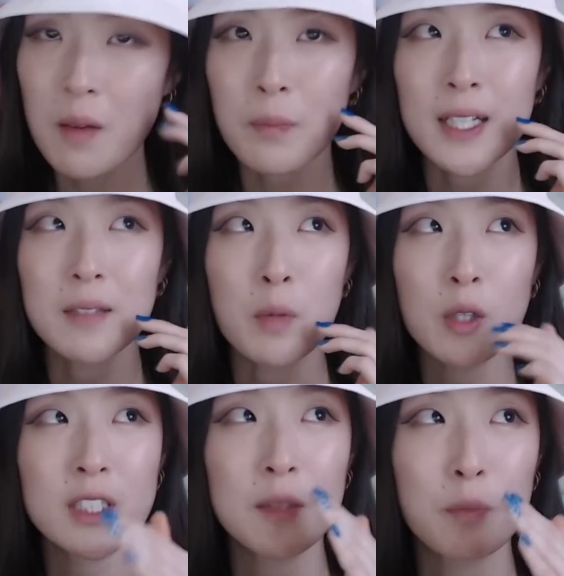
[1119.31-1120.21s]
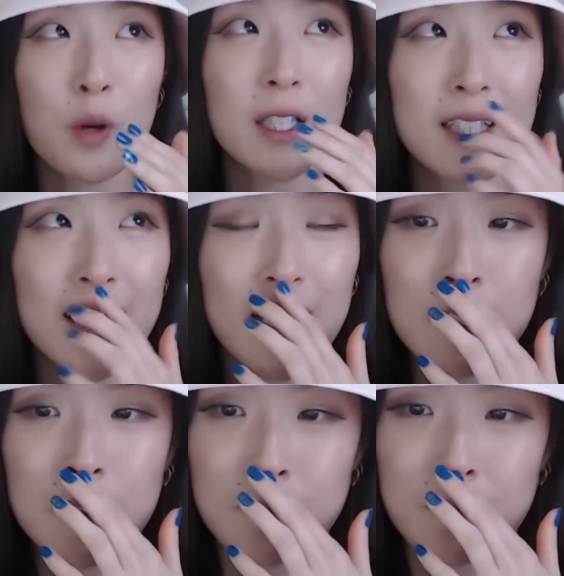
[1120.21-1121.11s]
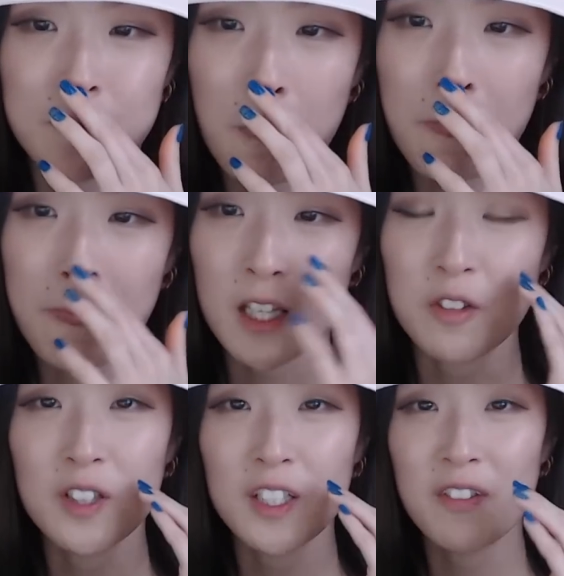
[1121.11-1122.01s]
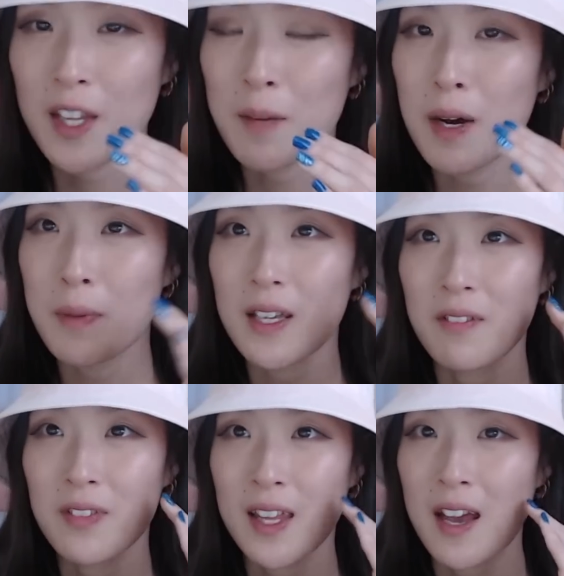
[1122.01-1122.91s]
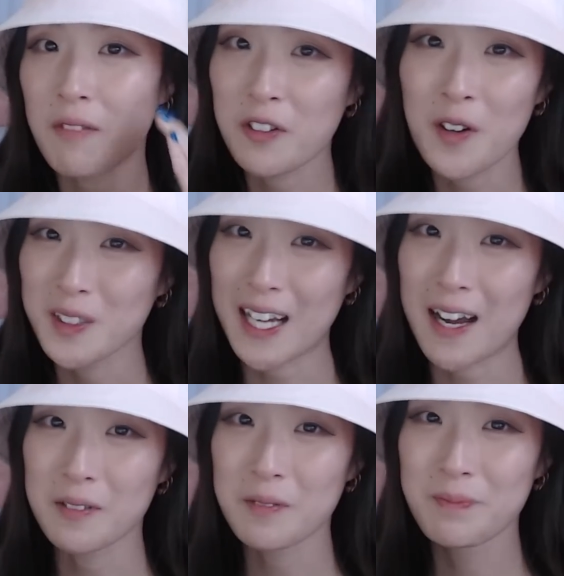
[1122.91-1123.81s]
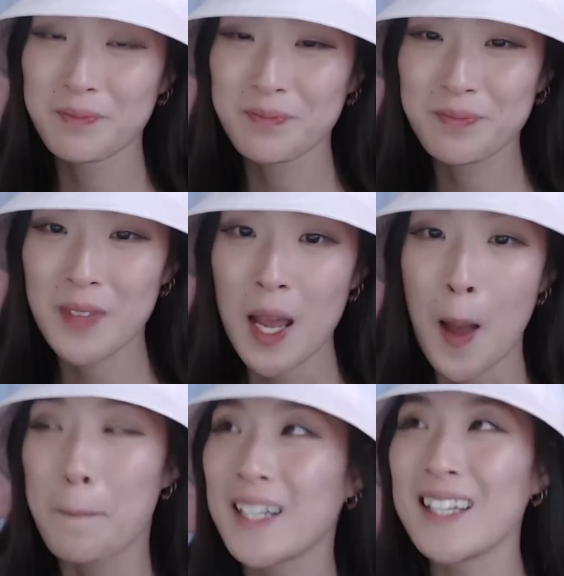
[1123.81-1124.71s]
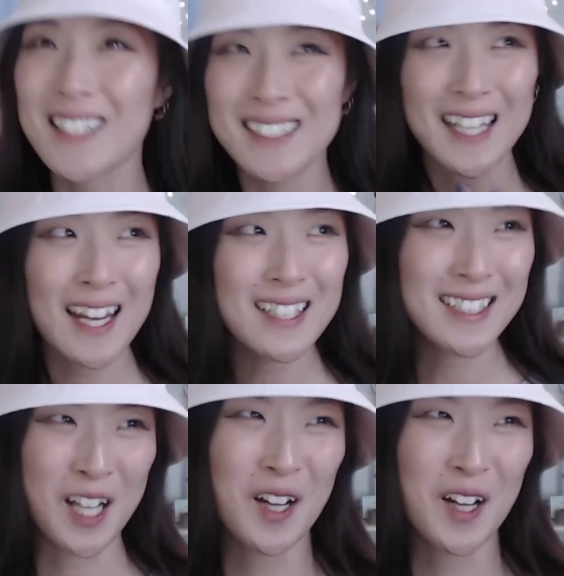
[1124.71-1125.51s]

But most importantly, you lift them up if they ever fall down. But in this case, it's so